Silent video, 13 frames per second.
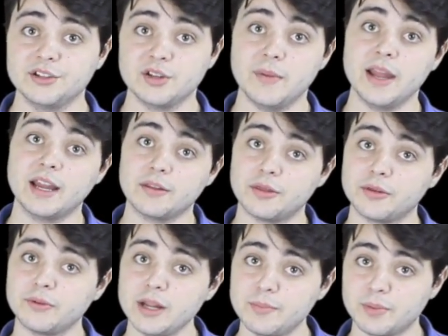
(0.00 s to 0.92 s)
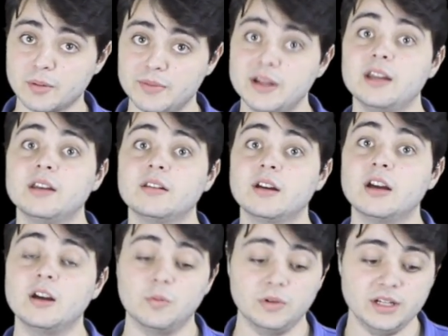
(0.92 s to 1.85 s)
To make it 3 per beat,
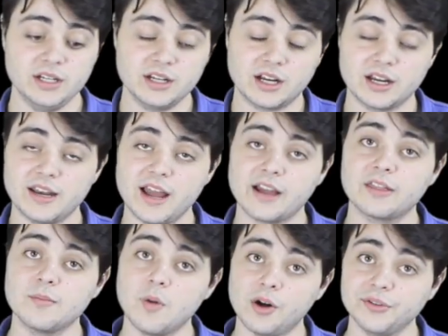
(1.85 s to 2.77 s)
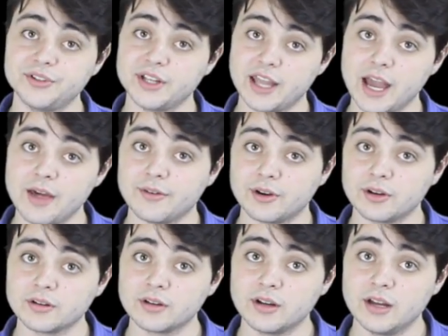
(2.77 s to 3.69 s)
we need to connect them all
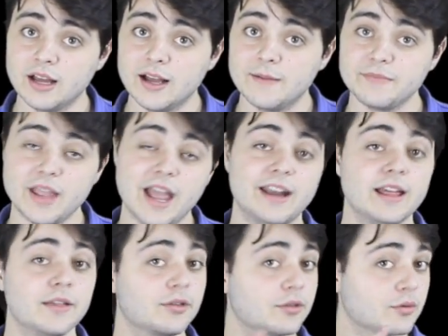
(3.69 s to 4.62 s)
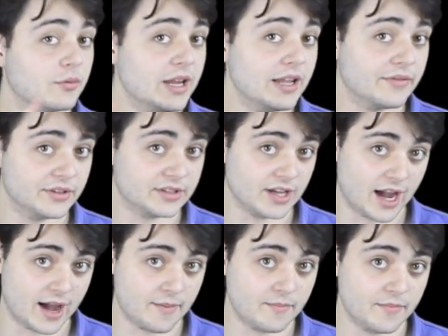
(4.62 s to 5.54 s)
together, add a 3 at the
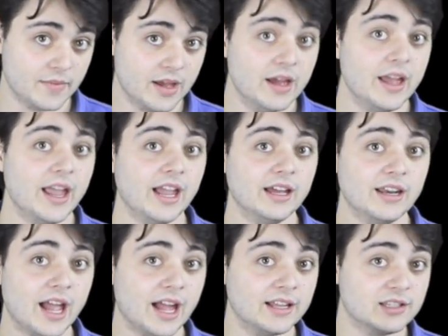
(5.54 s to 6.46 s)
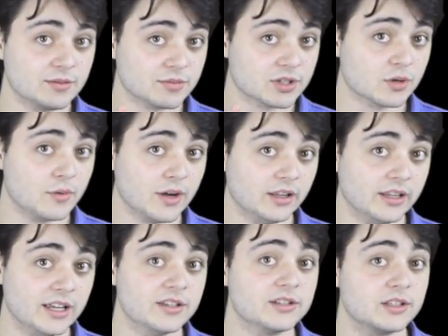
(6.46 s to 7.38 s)
top, and add some
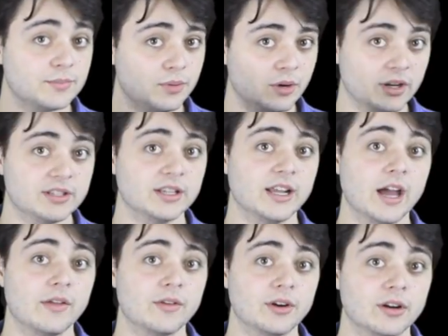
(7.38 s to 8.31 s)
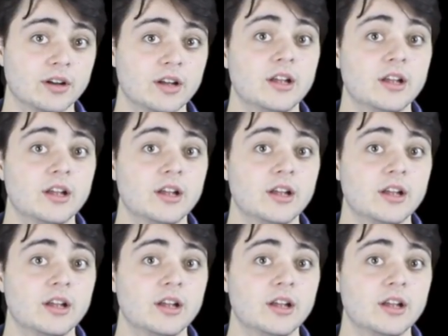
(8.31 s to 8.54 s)
squigglies to put it together.